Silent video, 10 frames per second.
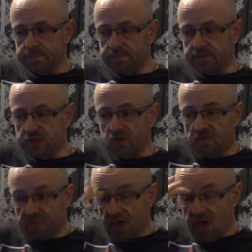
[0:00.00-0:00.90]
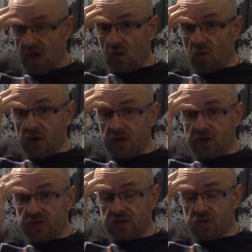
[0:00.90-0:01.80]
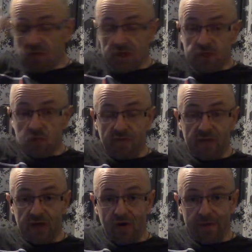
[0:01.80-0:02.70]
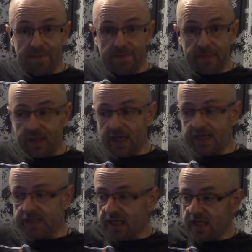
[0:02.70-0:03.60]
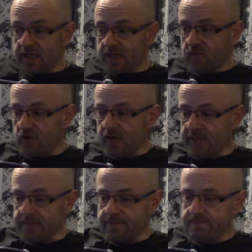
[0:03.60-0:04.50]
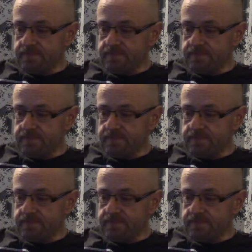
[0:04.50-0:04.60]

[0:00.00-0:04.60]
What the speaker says: So, without too much waffling on, let's have a look at it.